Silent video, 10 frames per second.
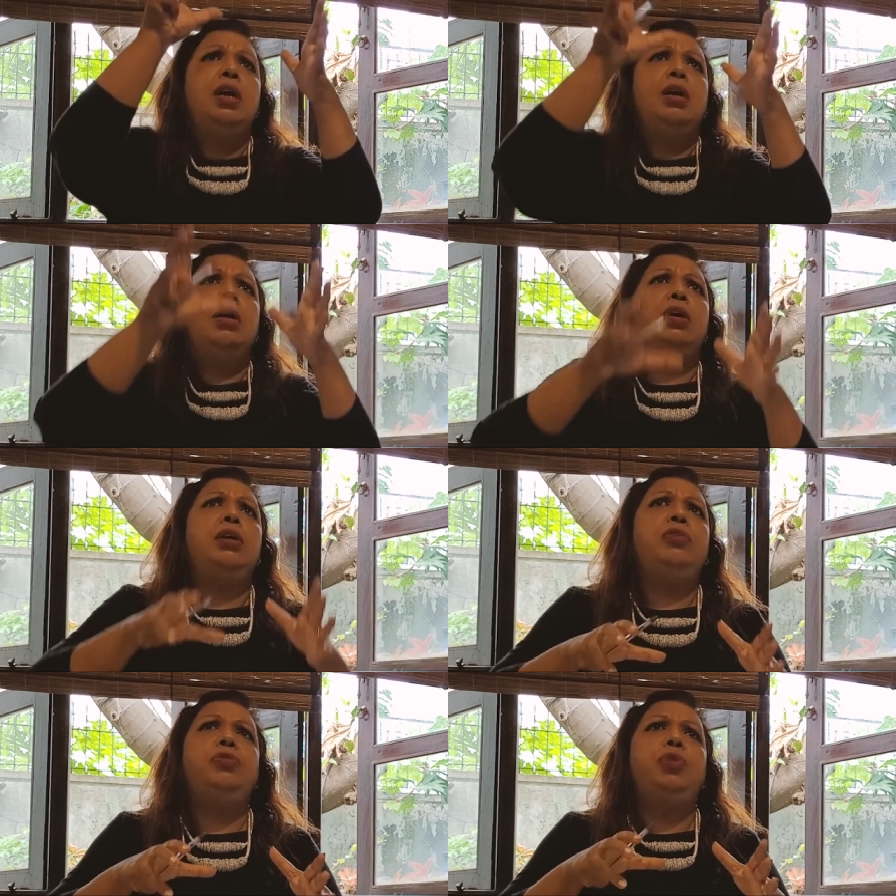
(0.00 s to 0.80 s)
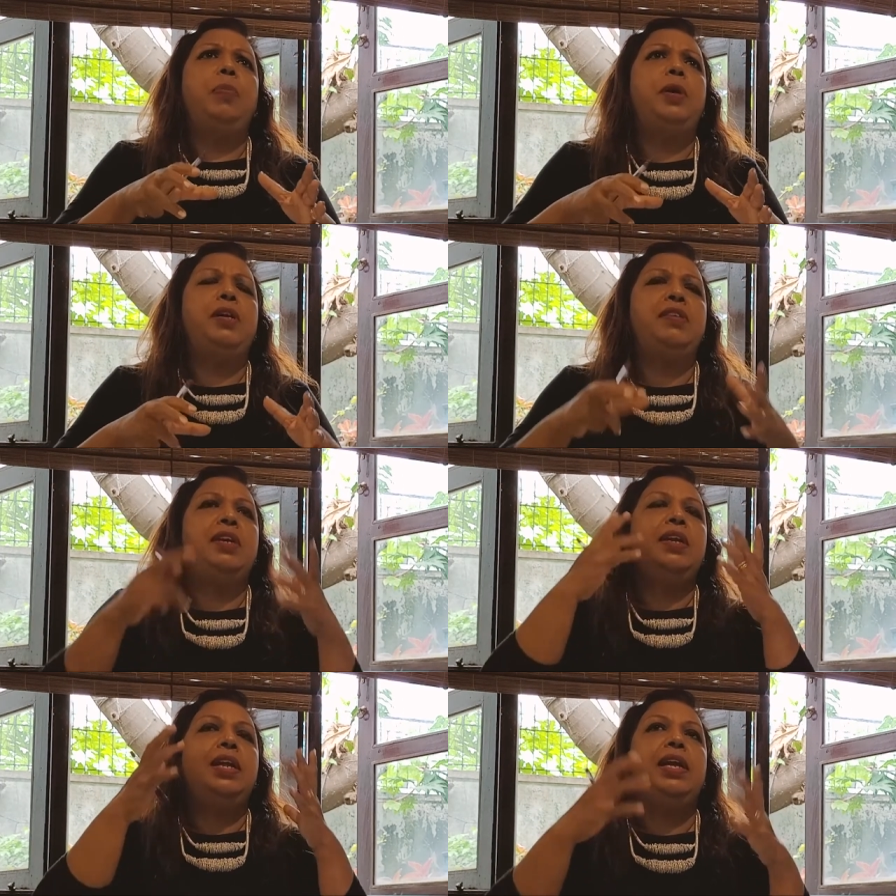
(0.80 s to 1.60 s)
uh, drew a person,
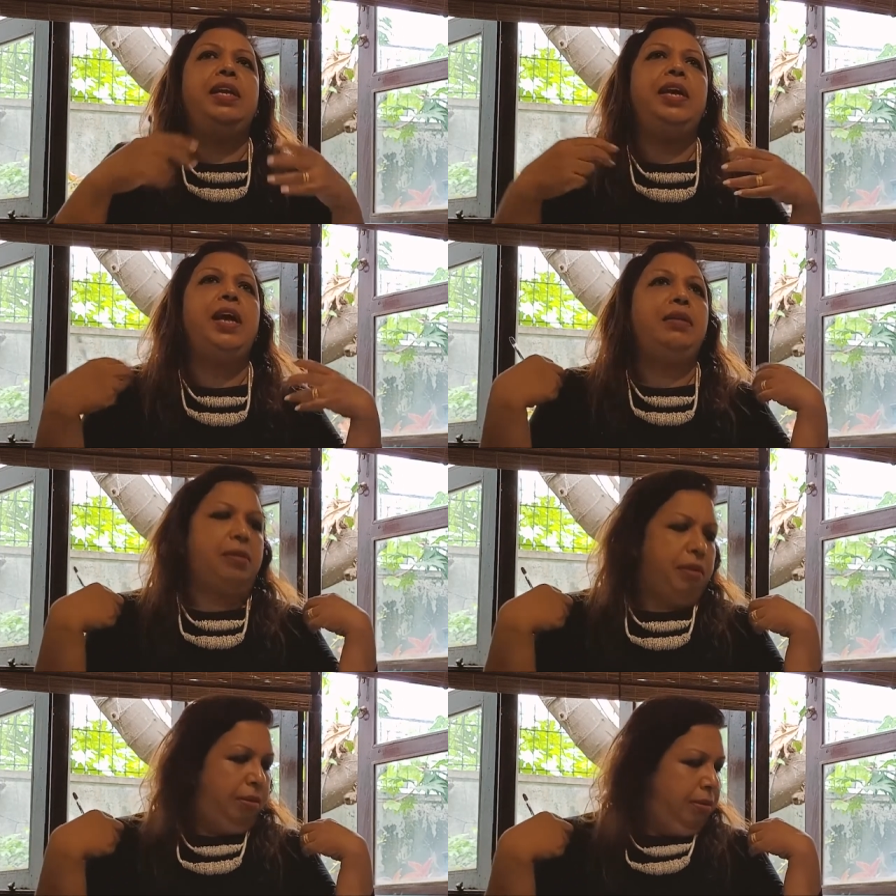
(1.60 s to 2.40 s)
a lady, and